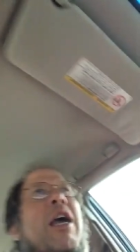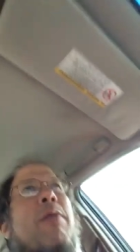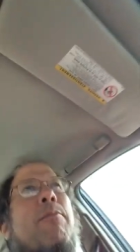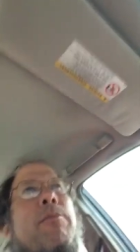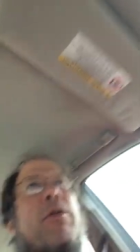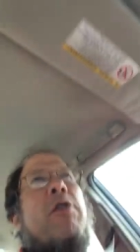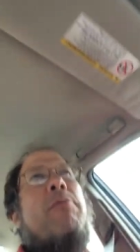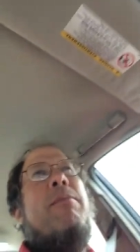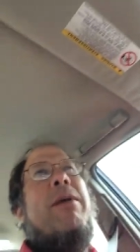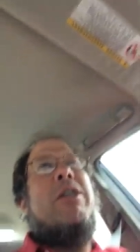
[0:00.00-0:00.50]

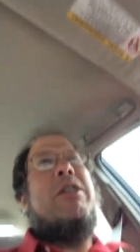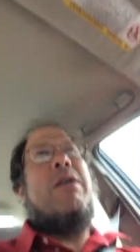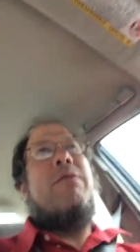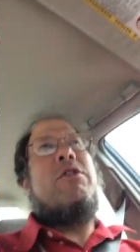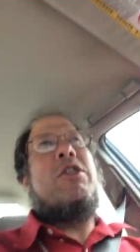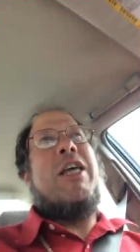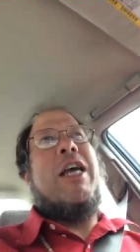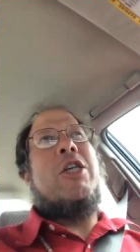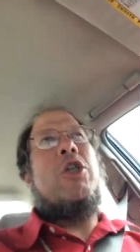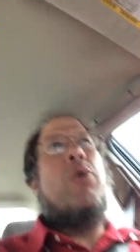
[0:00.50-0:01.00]
And permissive
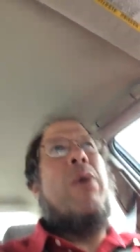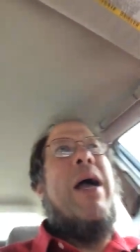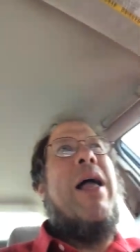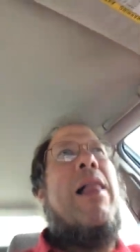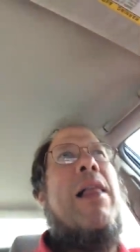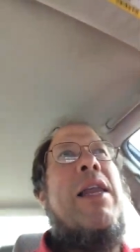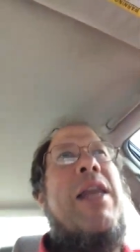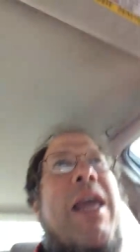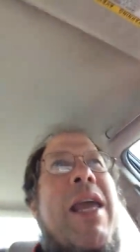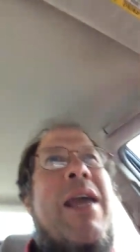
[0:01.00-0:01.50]

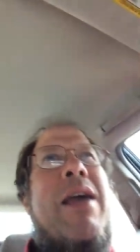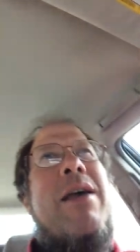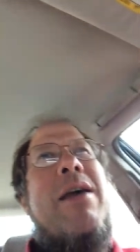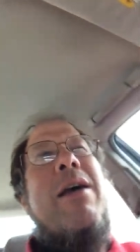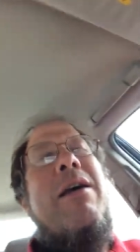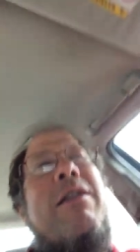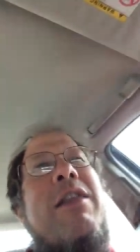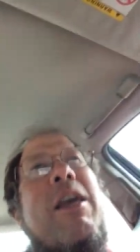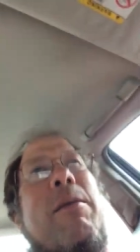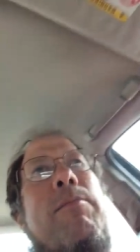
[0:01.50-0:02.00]
sexuality,
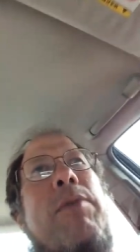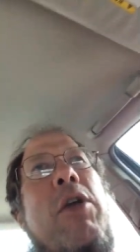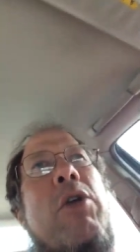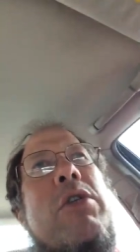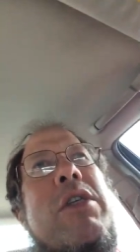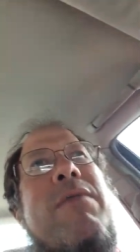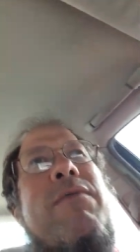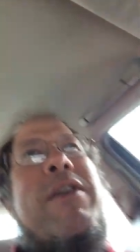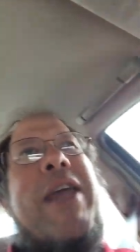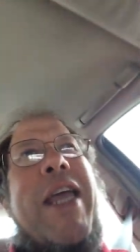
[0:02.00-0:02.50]
the
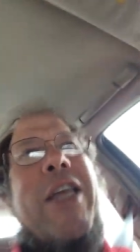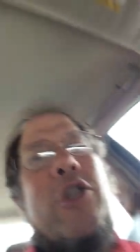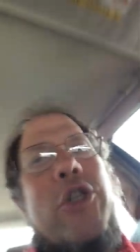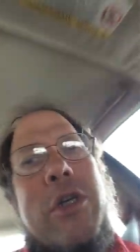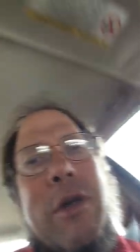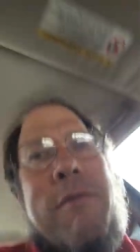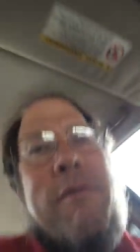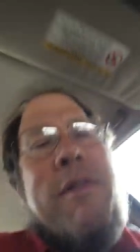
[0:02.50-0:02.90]
abusive nature